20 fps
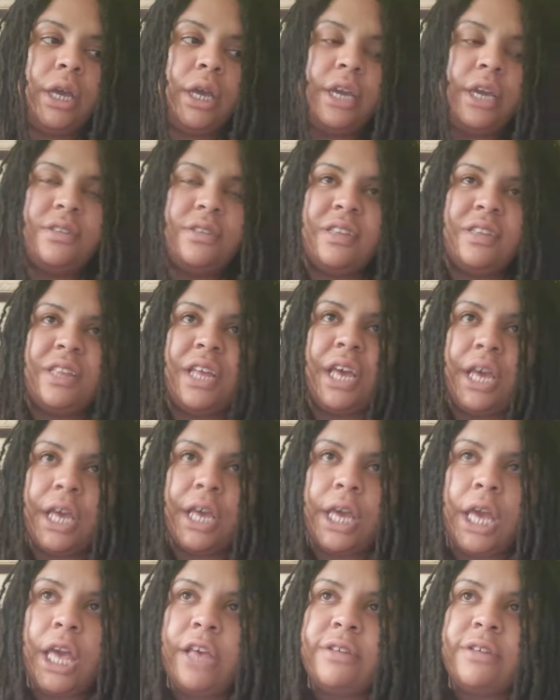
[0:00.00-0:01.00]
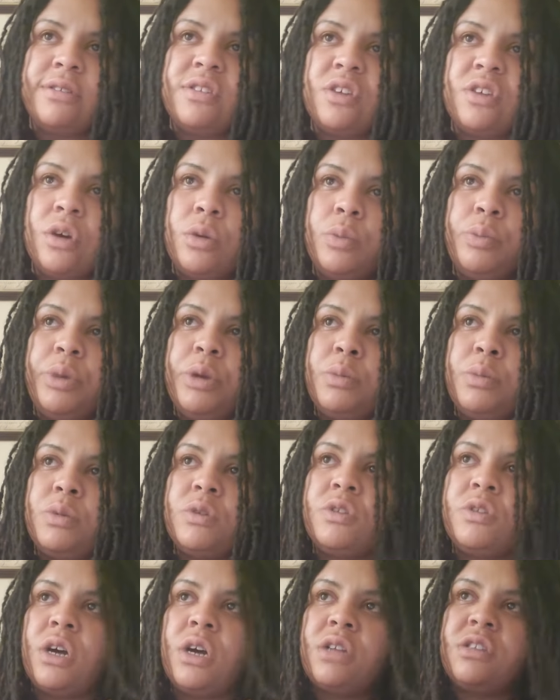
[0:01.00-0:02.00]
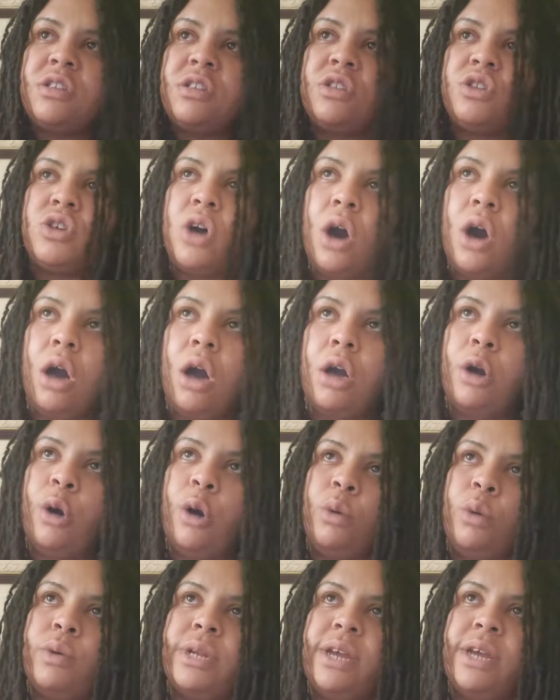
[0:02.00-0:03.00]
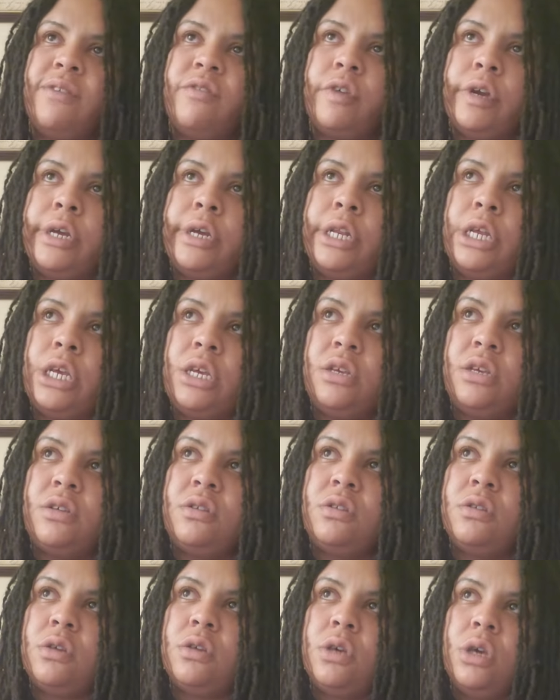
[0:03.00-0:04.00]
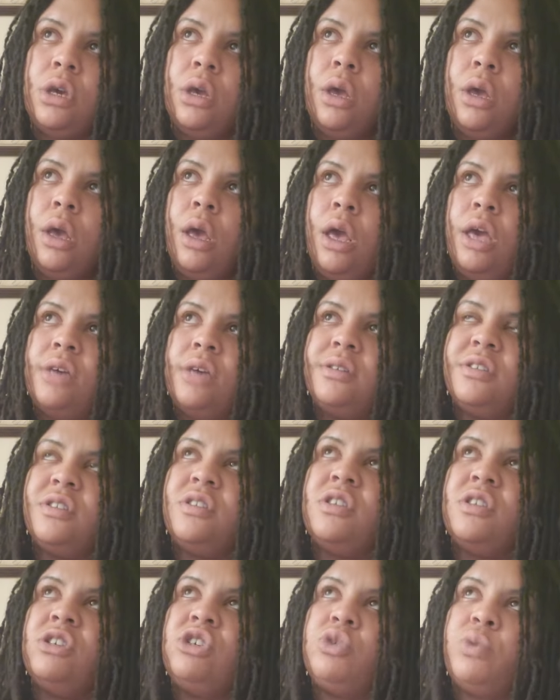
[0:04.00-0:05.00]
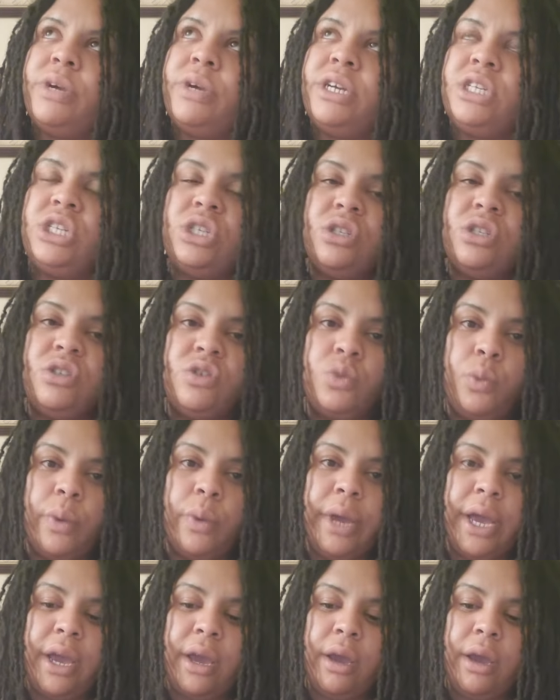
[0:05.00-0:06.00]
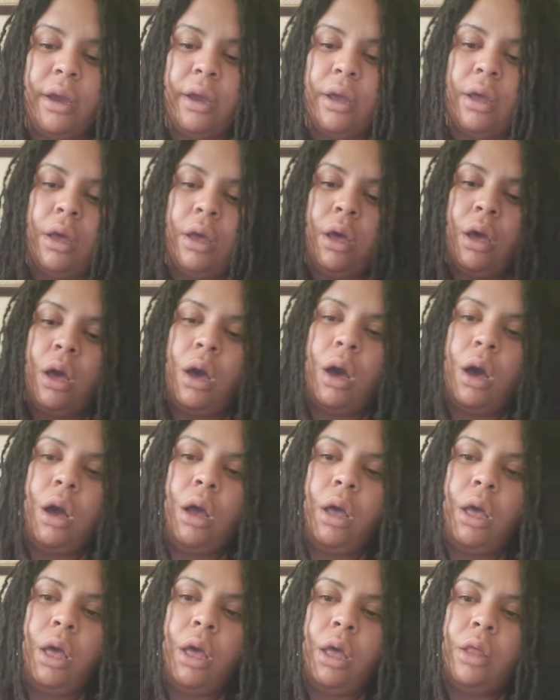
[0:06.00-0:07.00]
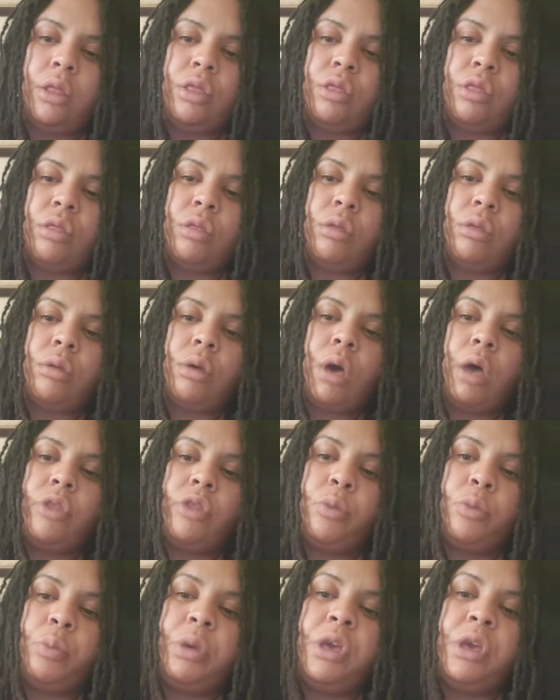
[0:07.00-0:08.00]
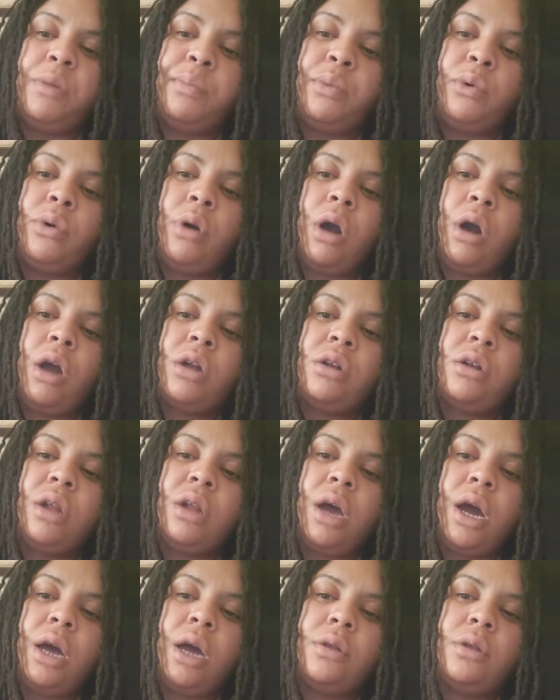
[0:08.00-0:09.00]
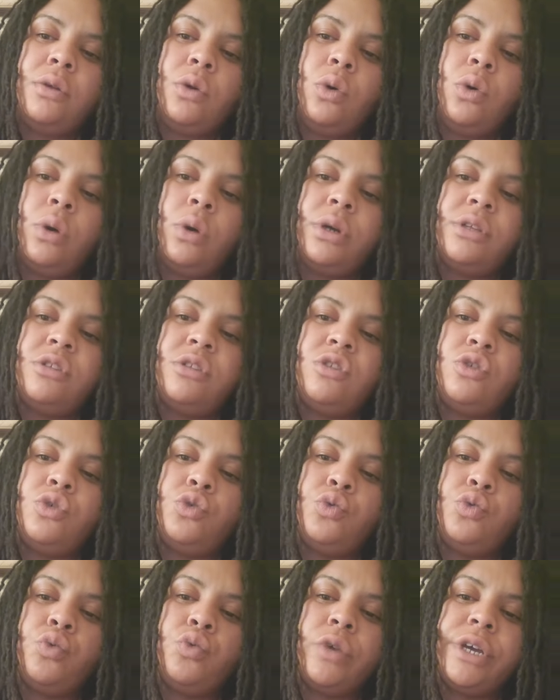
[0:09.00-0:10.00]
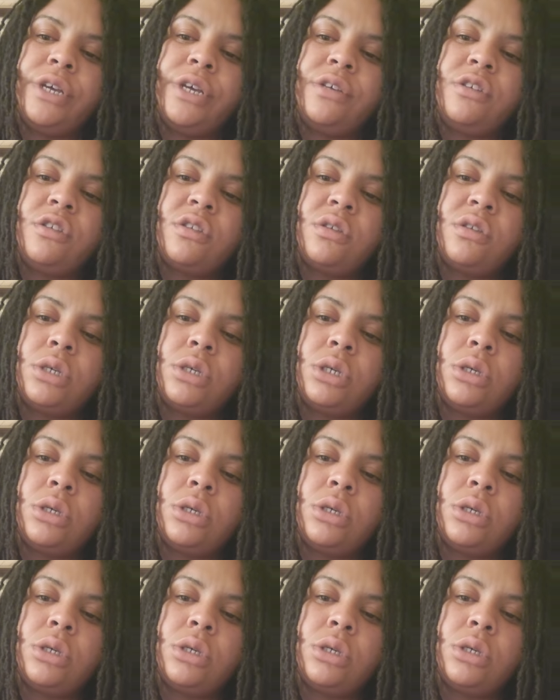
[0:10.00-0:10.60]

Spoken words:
Here's the thing: if certain people start to talk or whatever it is, it's a situation to where other people are not going to risk.